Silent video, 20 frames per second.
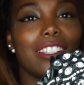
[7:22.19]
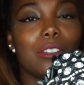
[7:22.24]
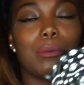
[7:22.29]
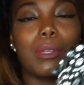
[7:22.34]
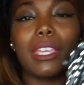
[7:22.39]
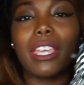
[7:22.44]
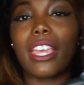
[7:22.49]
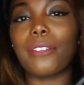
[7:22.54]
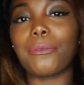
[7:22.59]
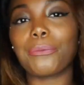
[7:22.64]

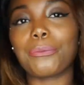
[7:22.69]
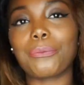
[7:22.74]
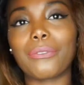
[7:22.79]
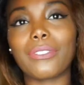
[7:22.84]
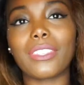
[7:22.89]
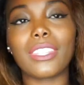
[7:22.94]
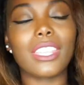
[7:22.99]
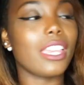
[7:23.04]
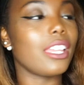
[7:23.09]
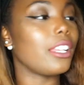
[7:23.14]
But yeah,
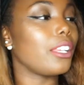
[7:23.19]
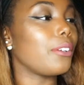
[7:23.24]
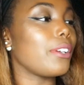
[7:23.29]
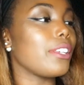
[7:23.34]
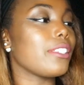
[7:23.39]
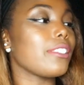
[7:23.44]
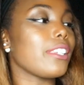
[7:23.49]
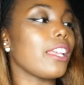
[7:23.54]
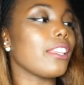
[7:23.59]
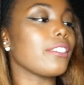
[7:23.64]

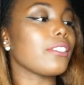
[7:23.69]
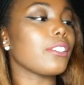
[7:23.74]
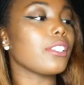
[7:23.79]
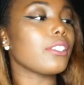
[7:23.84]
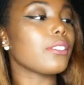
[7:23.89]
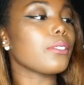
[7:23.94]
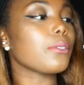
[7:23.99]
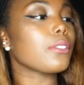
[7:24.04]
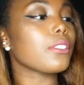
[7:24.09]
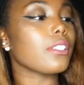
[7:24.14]
anyways, yeah, so
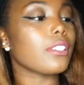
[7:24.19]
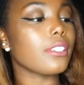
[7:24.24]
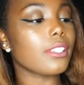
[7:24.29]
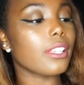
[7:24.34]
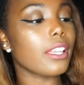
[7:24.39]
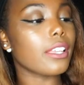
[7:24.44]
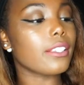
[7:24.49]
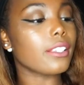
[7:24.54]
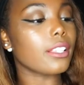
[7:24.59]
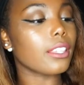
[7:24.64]
this was the
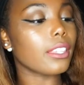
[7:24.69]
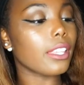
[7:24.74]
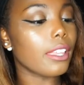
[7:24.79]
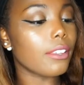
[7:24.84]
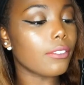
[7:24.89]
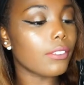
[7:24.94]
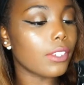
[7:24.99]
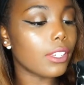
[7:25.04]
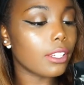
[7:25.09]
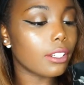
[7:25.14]
size
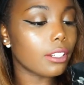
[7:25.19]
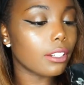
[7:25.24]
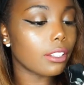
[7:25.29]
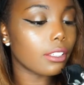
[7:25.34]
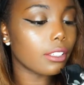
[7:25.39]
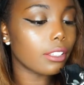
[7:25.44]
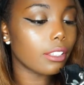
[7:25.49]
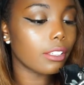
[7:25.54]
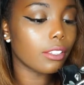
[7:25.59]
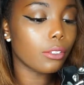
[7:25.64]

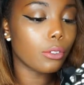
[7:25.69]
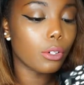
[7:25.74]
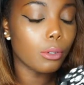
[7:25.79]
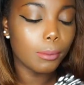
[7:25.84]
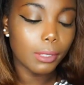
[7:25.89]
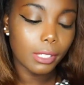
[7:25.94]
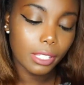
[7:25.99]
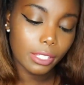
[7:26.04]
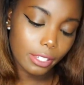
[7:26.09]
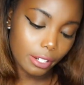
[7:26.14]
11.
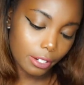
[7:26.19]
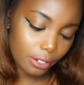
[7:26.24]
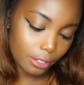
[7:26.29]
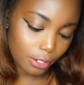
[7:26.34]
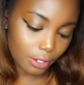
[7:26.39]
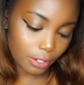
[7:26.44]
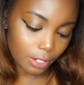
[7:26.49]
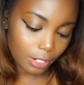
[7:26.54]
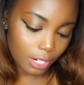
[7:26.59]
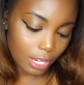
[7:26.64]
Normally they're
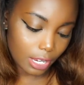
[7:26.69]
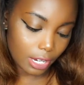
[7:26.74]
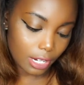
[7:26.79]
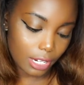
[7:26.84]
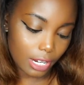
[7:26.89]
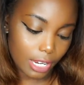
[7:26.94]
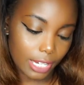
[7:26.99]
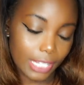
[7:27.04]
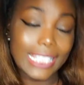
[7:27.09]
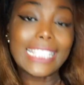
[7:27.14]

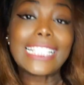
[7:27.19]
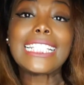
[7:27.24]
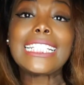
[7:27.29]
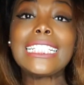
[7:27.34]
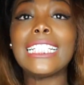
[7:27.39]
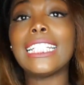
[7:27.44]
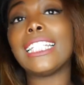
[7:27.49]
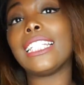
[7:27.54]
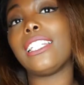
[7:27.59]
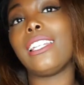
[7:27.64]

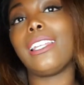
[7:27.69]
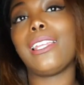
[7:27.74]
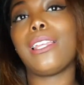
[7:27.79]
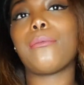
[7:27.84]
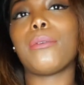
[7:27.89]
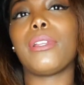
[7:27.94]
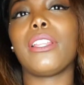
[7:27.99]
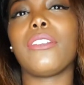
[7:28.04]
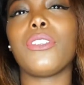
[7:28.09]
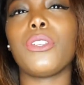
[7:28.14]
$39.90.
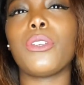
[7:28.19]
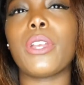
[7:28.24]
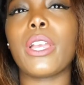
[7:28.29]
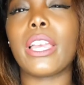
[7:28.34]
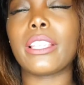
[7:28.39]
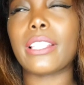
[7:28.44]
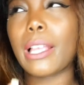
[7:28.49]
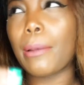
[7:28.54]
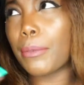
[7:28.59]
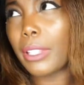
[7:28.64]
But if you
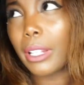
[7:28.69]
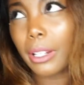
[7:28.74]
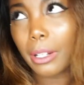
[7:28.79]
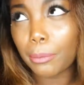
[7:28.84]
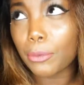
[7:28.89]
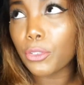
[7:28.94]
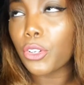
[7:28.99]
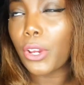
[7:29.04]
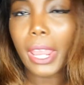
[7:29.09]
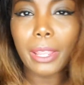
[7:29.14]
guys, I'm
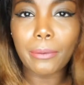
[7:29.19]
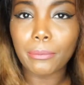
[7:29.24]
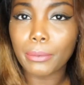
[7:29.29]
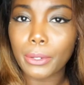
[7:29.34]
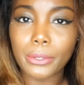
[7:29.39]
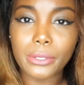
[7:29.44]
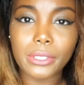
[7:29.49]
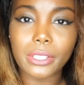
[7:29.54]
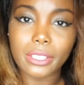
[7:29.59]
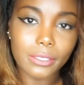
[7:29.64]
gonna try and
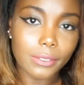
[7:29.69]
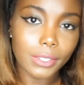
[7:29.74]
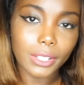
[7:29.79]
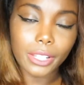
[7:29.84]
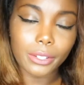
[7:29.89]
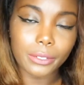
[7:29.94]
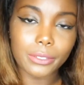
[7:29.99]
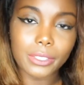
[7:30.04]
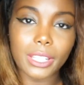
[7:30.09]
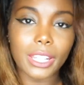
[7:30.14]
post this
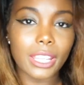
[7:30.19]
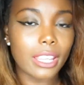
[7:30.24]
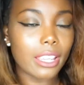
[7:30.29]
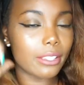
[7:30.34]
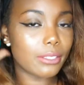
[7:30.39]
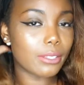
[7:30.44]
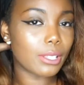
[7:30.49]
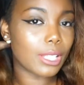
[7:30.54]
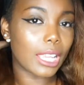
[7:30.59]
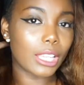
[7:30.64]
video
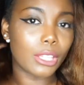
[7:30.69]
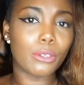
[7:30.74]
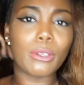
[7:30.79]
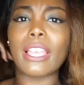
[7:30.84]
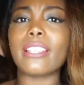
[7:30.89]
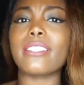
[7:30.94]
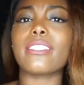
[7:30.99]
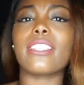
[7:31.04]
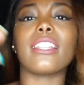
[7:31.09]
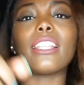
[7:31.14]
today so that you
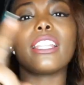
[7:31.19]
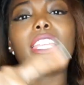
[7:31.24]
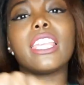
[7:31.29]
guys can